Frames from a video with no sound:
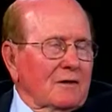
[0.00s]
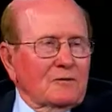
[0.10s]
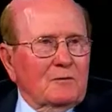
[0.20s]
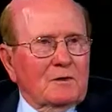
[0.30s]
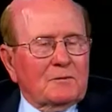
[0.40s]

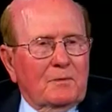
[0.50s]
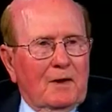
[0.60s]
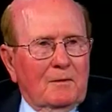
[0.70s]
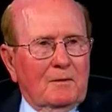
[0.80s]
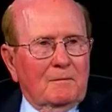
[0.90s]
too much
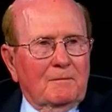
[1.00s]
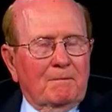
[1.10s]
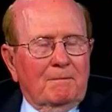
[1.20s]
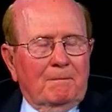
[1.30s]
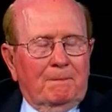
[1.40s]
problem.
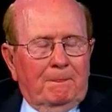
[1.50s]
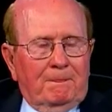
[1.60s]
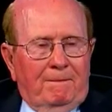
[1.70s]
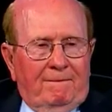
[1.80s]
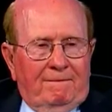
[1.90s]

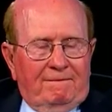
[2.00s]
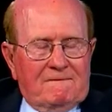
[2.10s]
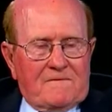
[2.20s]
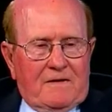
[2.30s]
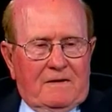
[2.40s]

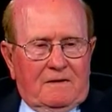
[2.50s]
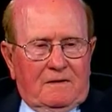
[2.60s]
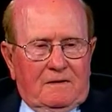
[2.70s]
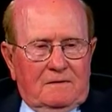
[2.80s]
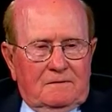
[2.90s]
And
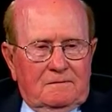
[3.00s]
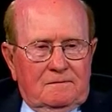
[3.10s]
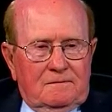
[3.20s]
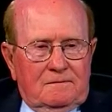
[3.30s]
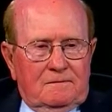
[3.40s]
uh,
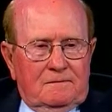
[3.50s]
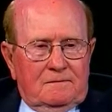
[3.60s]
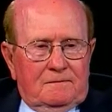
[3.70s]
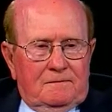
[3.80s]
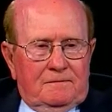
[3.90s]

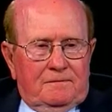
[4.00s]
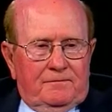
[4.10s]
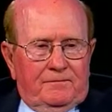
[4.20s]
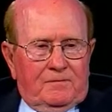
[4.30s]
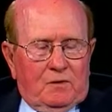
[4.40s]

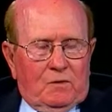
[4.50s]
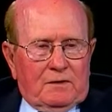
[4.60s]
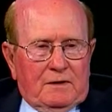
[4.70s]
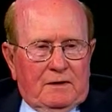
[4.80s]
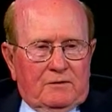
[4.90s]
so we
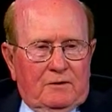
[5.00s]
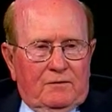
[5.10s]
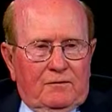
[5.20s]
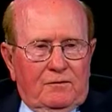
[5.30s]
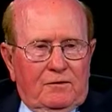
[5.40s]
sat there
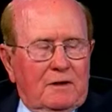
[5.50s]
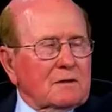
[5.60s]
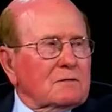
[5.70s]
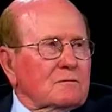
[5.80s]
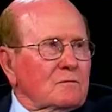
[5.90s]
for the
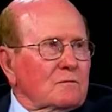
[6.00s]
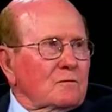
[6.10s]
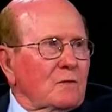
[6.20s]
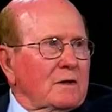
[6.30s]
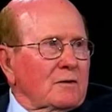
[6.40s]
next
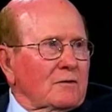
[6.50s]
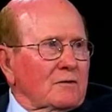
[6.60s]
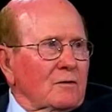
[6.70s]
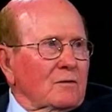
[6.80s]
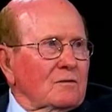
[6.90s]
week or
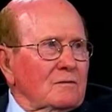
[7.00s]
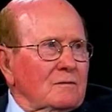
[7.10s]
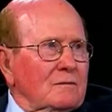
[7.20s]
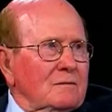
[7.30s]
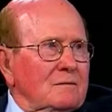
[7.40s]
so,
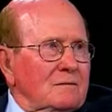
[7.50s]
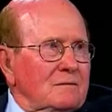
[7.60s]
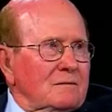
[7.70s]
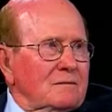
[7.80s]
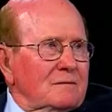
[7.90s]

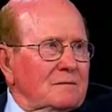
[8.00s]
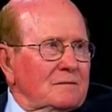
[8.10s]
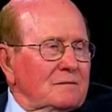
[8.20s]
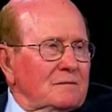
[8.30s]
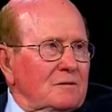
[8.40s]

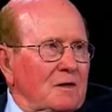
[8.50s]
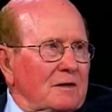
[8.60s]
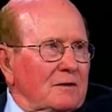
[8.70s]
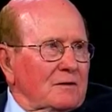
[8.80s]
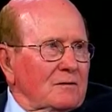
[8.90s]
dug
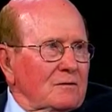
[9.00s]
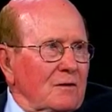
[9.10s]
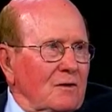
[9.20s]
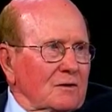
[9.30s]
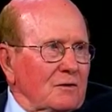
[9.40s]
in
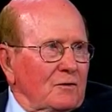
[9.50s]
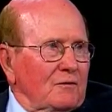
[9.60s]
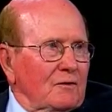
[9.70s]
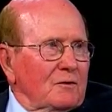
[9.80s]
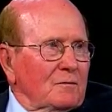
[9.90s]
along the
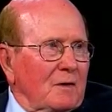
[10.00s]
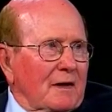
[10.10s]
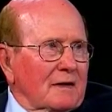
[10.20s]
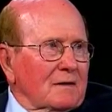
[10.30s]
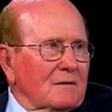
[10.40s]
river
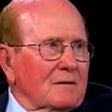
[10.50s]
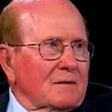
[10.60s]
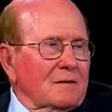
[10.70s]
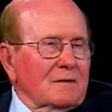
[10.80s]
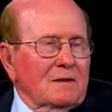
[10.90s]
bank
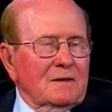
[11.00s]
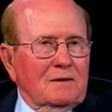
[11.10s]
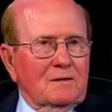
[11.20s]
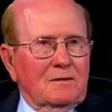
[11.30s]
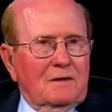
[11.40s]

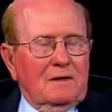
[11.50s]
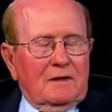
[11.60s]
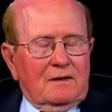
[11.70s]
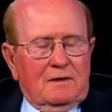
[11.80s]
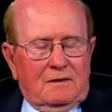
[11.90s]

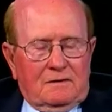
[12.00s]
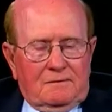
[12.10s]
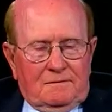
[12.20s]
and uh,